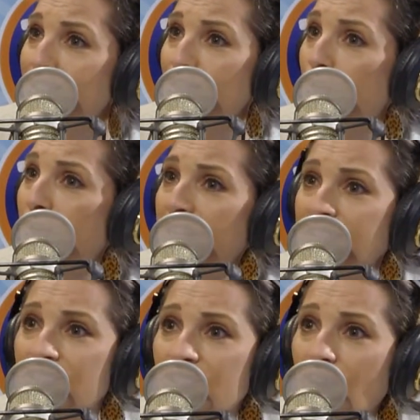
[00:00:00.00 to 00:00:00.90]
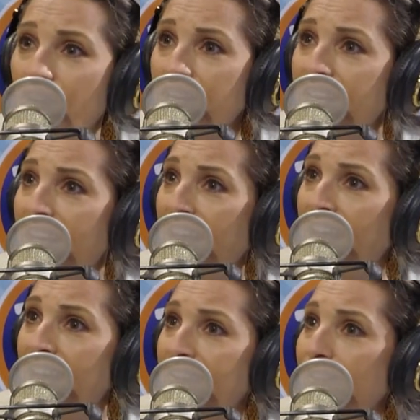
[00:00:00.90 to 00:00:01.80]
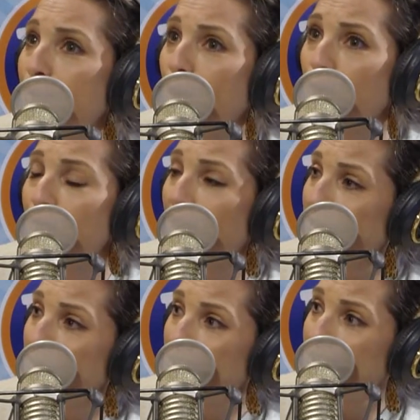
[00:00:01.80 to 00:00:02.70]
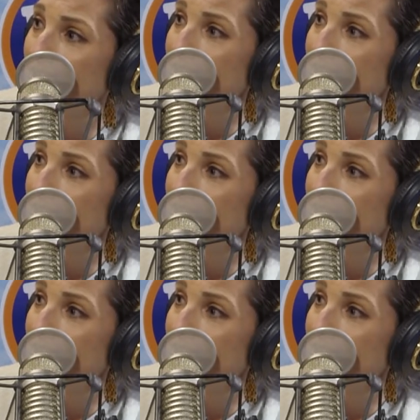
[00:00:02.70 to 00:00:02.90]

And so he started a little GoFundMe